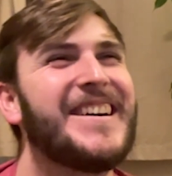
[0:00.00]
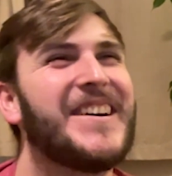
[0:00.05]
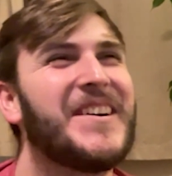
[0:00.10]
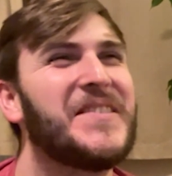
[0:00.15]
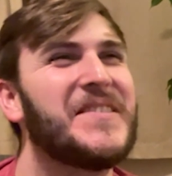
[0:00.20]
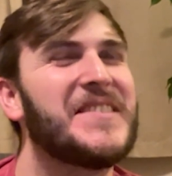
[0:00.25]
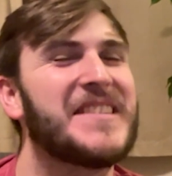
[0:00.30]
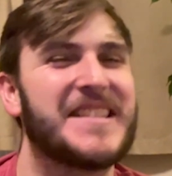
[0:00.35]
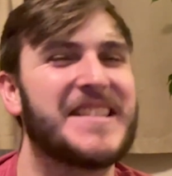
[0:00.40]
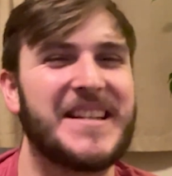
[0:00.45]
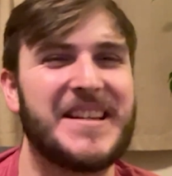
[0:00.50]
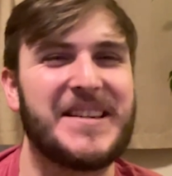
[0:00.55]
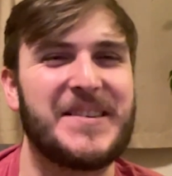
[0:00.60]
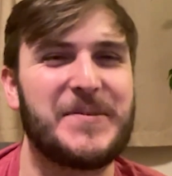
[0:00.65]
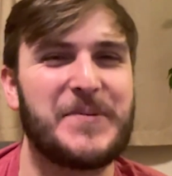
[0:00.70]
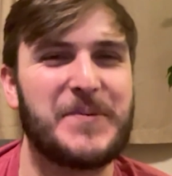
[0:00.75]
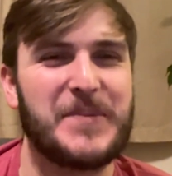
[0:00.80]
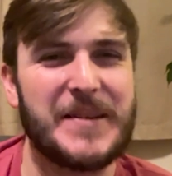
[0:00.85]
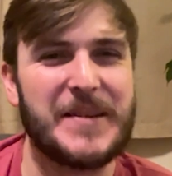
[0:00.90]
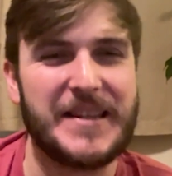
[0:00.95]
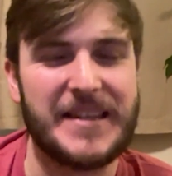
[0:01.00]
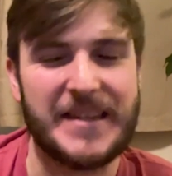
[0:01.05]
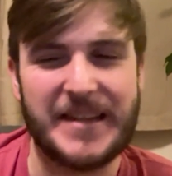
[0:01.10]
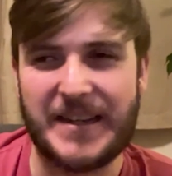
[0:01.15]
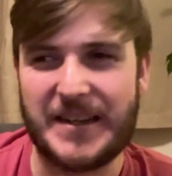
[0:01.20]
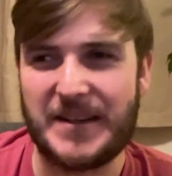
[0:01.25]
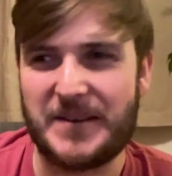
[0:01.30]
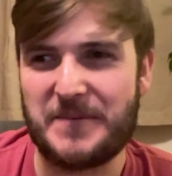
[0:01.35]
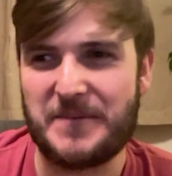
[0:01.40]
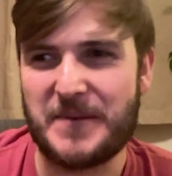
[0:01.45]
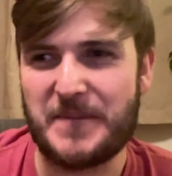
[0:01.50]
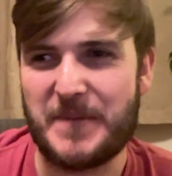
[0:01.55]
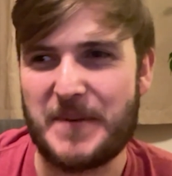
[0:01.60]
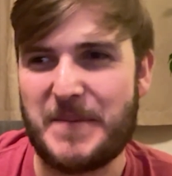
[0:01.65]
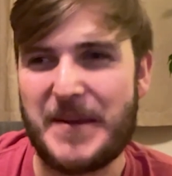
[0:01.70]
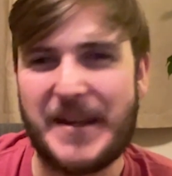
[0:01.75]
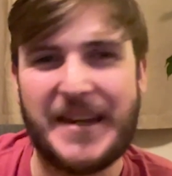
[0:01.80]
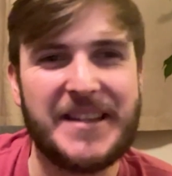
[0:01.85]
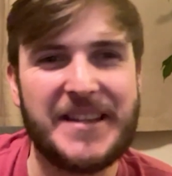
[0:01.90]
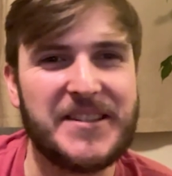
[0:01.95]
Obviously, we've been
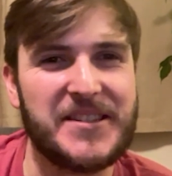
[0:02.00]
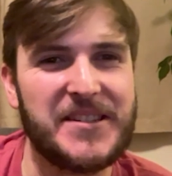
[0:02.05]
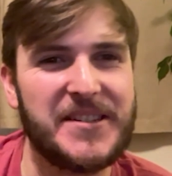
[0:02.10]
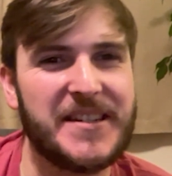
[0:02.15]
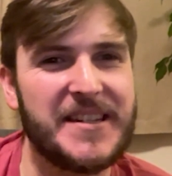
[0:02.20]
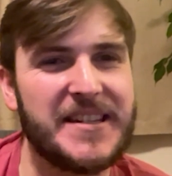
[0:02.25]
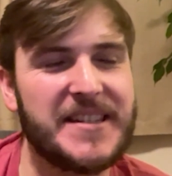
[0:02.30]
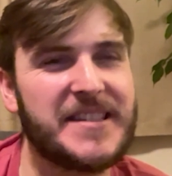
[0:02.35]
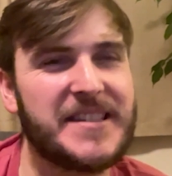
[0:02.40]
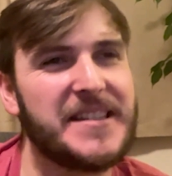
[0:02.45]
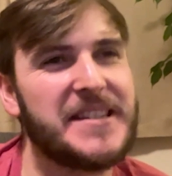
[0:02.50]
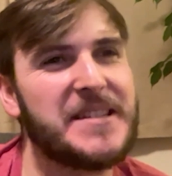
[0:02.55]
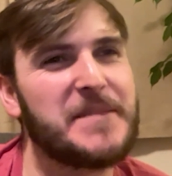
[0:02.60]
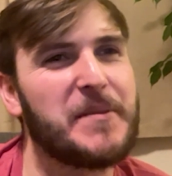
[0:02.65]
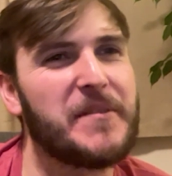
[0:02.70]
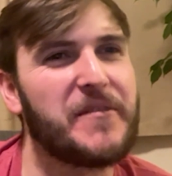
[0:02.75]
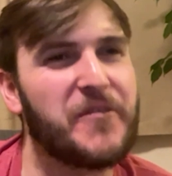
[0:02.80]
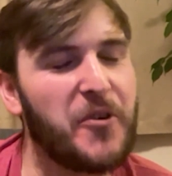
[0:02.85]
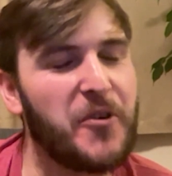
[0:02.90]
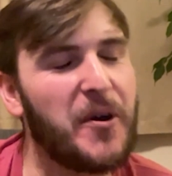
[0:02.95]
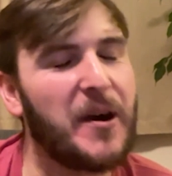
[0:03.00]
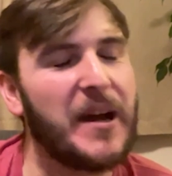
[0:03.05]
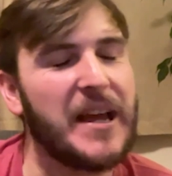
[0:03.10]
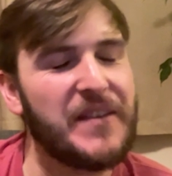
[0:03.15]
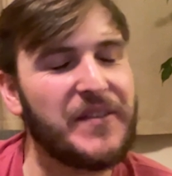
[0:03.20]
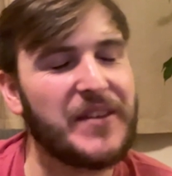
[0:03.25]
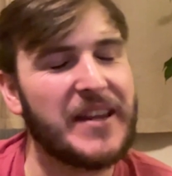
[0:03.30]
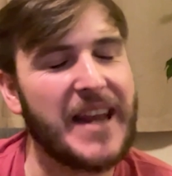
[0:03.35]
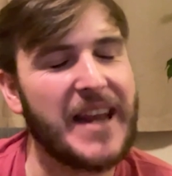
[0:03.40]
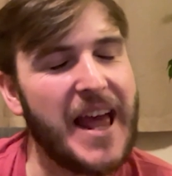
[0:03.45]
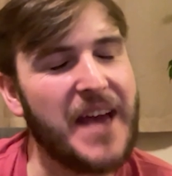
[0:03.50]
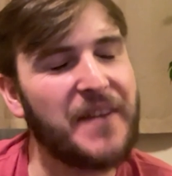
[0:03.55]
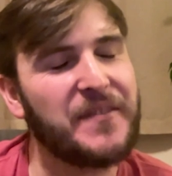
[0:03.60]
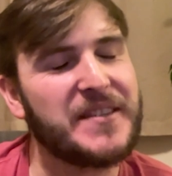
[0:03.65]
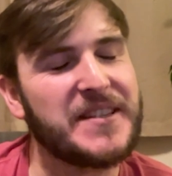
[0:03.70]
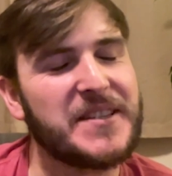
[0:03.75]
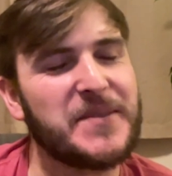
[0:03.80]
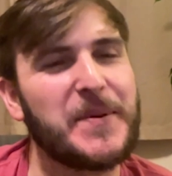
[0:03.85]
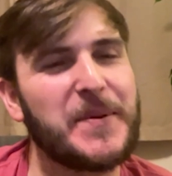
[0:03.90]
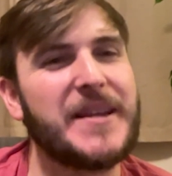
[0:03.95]
meaning to do this since before I even
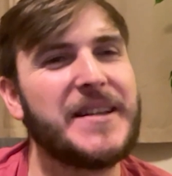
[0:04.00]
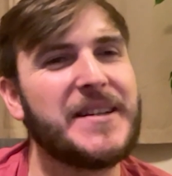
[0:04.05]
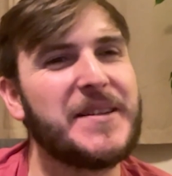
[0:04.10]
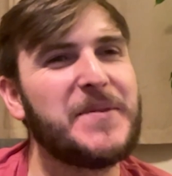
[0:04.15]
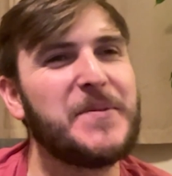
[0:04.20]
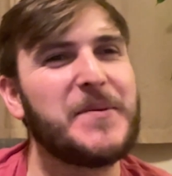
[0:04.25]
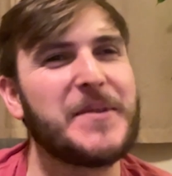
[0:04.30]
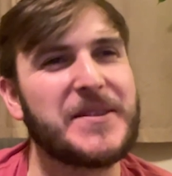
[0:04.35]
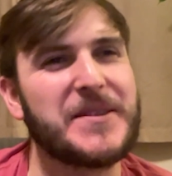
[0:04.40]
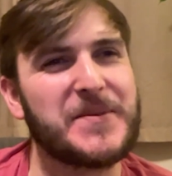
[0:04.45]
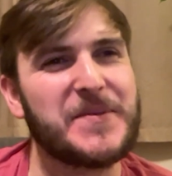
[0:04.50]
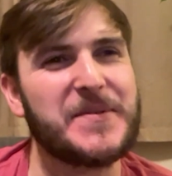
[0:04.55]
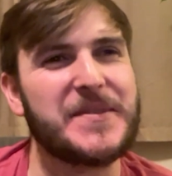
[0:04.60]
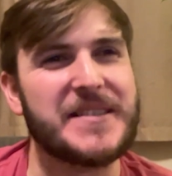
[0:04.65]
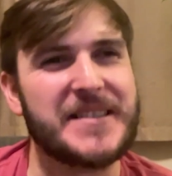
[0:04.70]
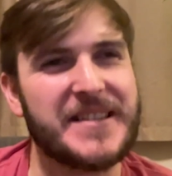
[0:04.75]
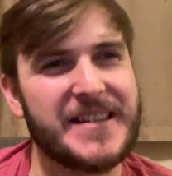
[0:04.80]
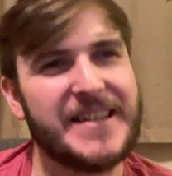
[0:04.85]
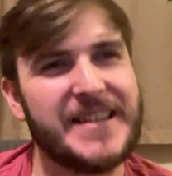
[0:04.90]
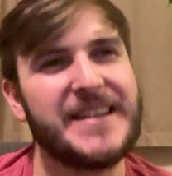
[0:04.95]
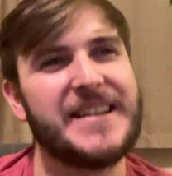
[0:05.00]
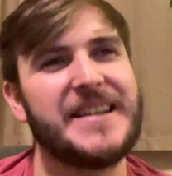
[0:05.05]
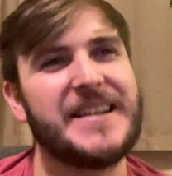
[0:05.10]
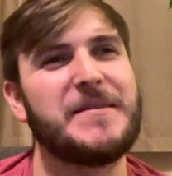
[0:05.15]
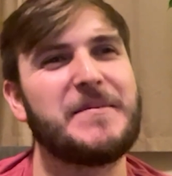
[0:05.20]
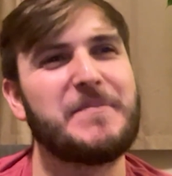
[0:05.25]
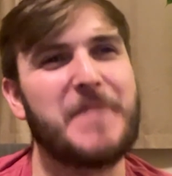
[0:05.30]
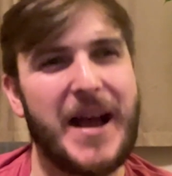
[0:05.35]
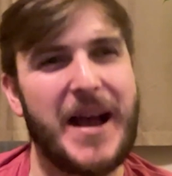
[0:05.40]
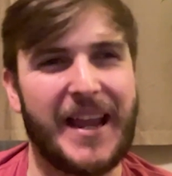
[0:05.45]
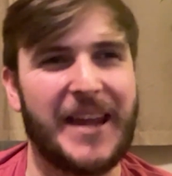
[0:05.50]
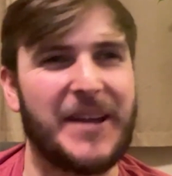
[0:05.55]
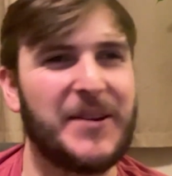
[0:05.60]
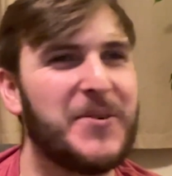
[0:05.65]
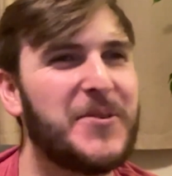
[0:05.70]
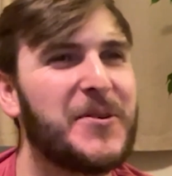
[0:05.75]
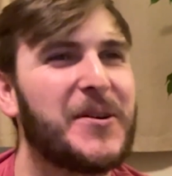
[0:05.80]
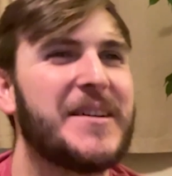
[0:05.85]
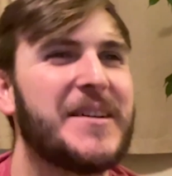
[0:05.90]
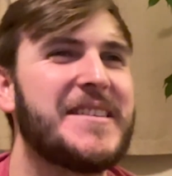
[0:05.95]
left Sweden, which was back in
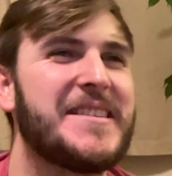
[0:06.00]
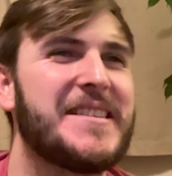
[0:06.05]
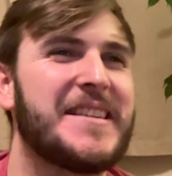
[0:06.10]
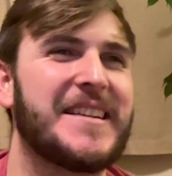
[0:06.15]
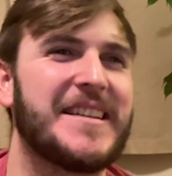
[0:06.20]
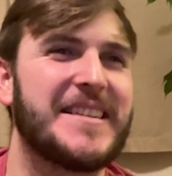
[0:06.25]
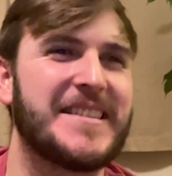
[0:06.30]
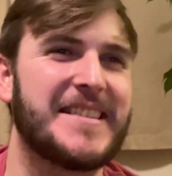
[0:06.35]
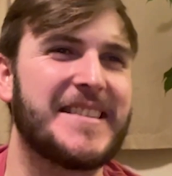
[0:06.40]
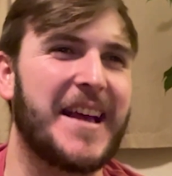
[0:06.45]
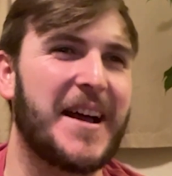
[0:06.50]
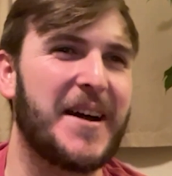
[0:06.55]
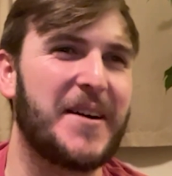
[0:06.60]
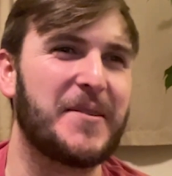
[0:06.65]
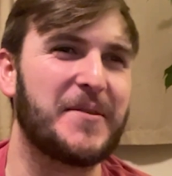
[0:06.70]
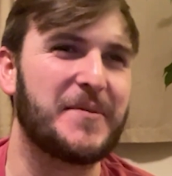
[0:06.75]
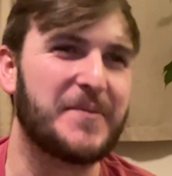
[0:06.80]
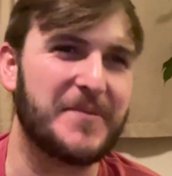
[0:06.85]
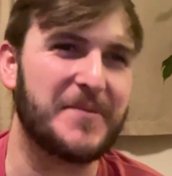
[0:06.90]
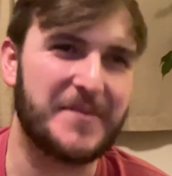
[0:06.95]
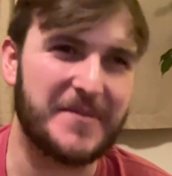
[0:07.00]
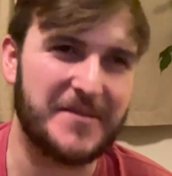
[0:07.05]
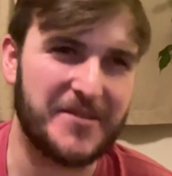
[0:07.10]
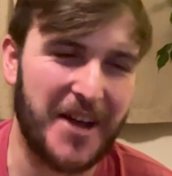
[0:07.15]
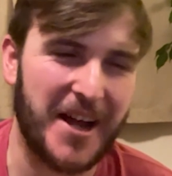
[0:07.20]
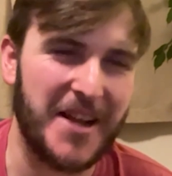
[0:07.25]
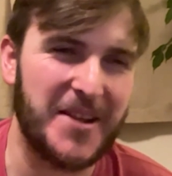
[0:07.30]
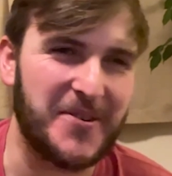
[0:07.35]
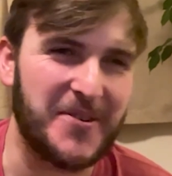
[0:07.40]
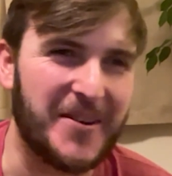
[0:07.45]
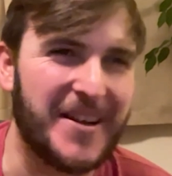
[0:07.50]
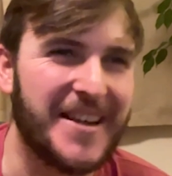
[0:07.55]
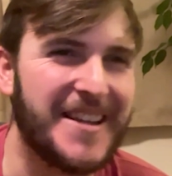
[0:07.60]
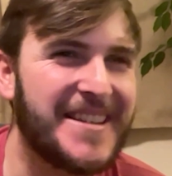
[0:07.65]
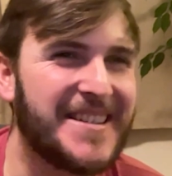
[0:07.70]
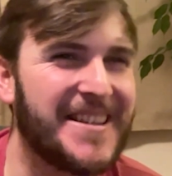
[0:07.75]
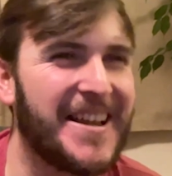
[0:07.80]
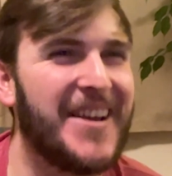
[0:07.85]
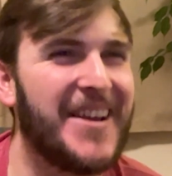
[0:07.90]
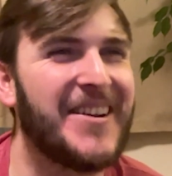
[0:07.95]
August, and it's now January,
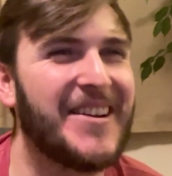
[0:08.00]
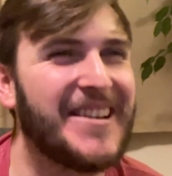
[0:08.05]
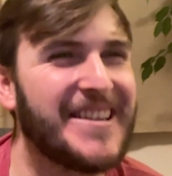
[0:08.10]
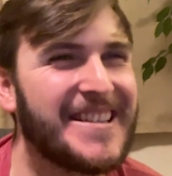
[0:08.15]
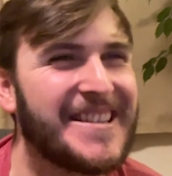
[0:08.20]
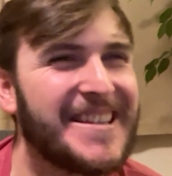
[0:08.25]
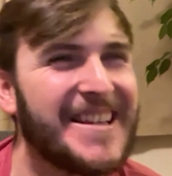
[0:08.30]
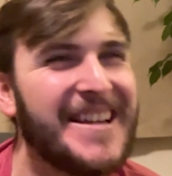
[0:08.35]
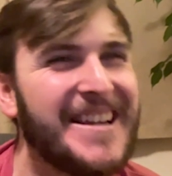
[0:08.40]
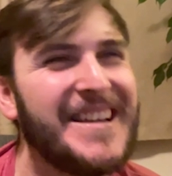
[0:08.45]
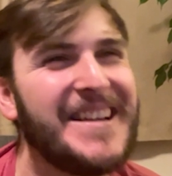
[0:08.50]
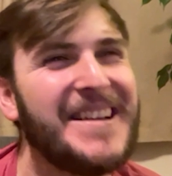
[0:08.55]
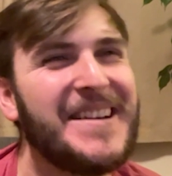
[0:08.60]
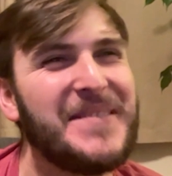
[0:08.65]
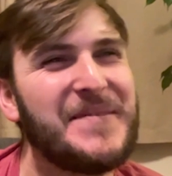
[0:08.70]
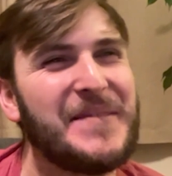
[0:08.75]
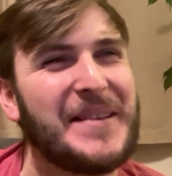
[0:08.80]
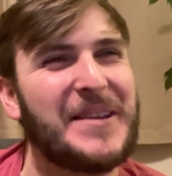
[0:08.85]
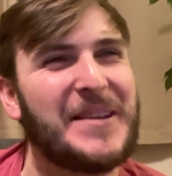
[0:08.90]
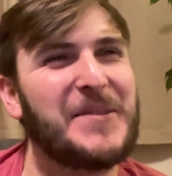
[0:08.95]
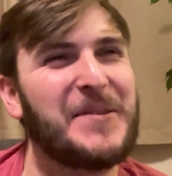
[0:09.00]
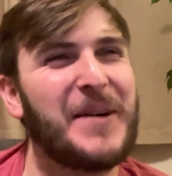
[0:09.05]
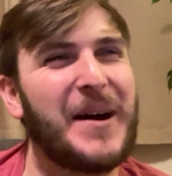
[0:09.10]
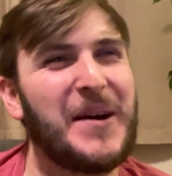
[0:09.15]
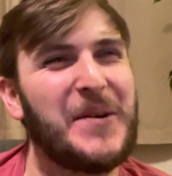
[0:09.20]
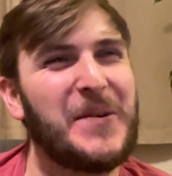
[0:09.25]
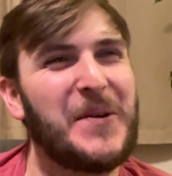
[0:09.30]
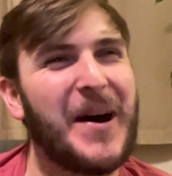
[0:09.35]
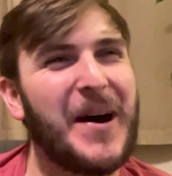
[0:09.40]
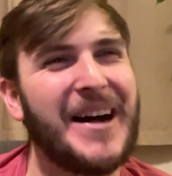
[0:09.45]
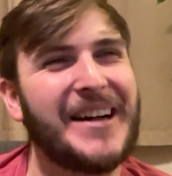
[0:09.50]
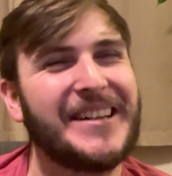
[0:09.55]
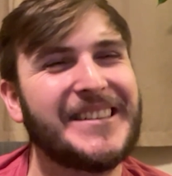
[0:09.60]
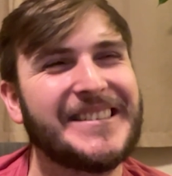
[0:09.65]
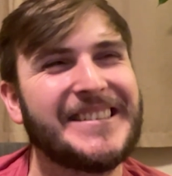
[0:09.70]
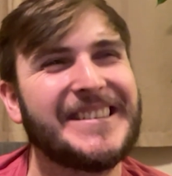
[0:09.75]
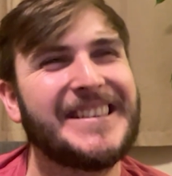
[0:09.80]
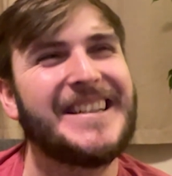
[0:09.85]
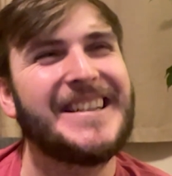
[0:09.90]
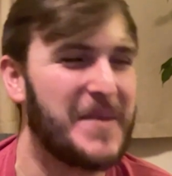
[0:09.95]
so it's been quite a while.